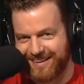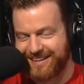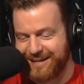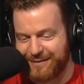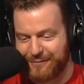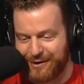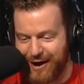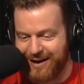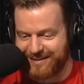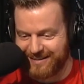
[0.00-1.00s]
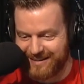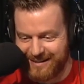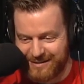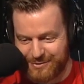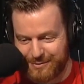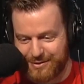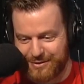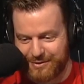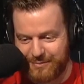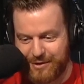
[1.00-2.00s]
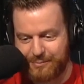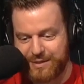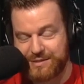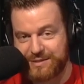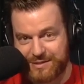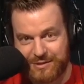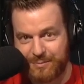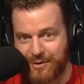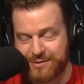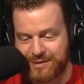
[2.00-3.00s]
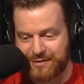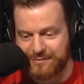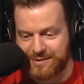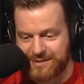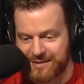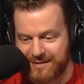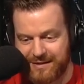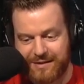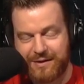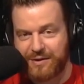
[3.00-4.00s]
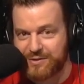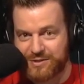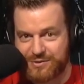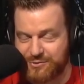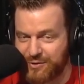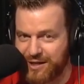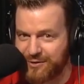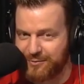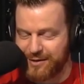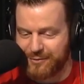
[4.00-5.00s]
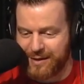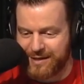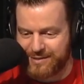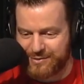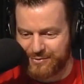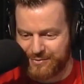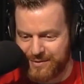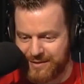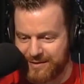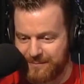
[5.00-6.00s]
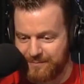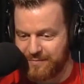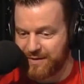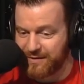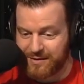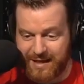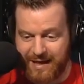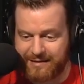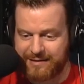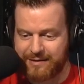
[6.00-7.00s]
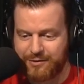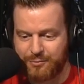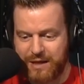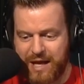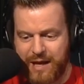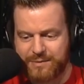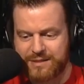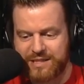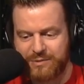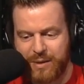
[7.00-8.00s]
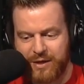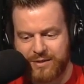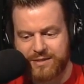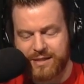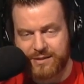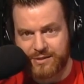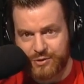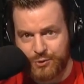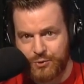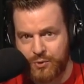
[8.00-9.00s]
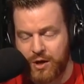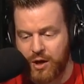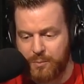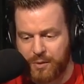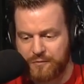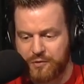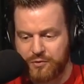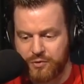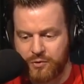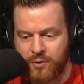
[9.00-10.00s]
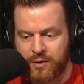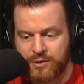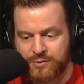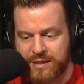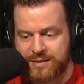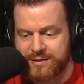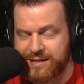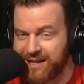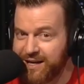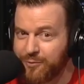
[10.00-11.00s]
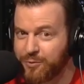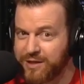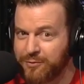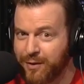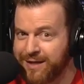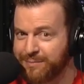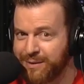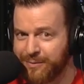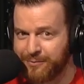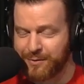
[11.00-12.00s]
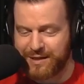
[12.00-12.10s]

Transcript: and had forgotten to return the mail pieces to the post office. Just trying to run away to Canada. Three absentee ballots sent to two Buffalo, New York addresses. Were they white people?